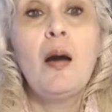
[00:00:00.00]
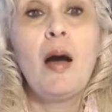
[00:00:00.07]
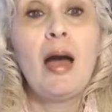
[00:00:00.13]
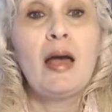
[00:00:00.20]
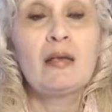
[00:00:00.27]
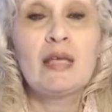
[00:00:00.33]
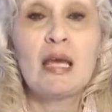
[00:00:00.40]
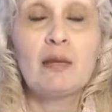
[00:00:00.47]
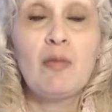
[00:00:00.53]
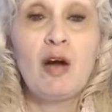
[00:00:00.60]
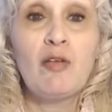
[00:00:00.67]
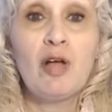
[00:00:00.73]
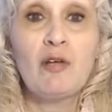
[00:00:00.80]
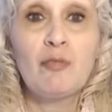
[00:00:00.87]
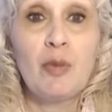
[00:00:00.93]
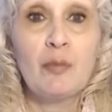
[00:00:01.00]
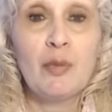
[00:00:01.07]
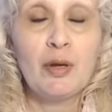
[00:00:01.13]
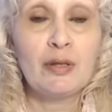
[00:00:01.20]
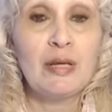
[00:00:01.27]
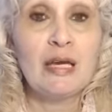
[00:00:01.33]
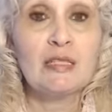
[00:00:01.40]
I had to take them all off my
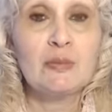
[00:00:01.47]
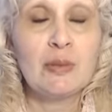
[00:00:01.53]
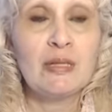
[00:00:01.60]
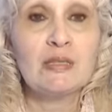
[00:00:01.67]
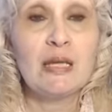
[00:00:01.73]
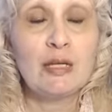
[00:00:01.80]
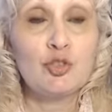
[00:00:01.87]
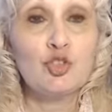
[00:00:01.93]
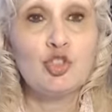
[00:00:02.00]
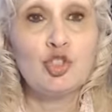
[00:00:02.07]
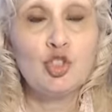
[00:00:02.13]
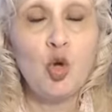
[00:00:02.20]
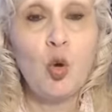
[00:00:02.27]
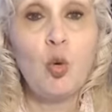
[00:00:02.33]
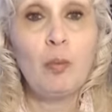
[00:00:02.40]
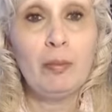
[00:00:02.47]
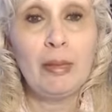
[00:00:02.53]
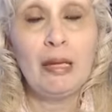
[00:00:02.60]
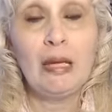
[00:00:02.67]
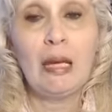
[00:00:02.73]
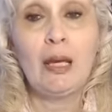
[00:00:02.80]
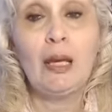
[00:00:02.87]
bookcase because I had so
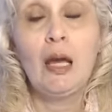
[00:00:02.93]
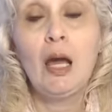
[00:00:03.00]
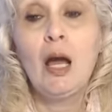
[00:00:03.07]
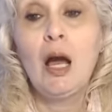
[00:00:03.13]
many.